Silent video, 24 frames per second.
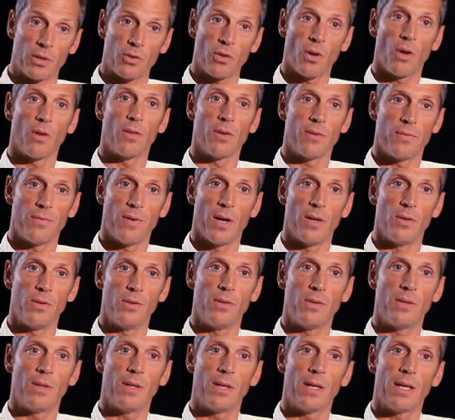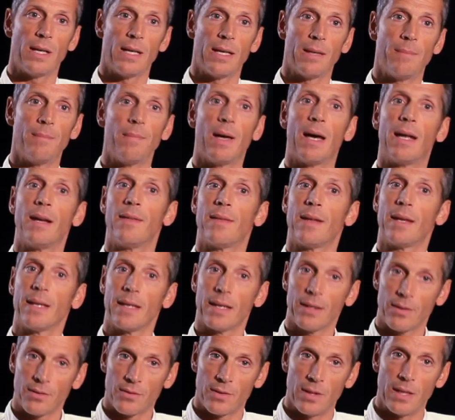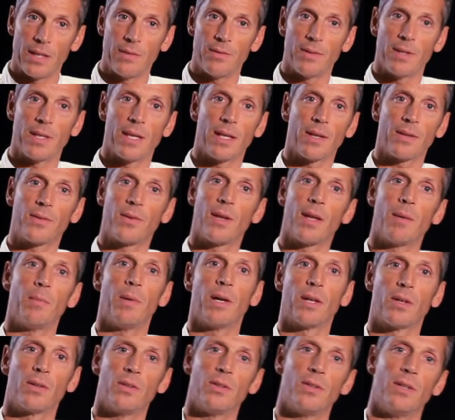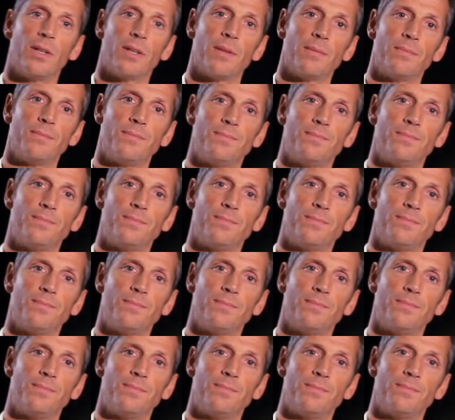it's on the phone um, and it then gets delivered the next day by courier.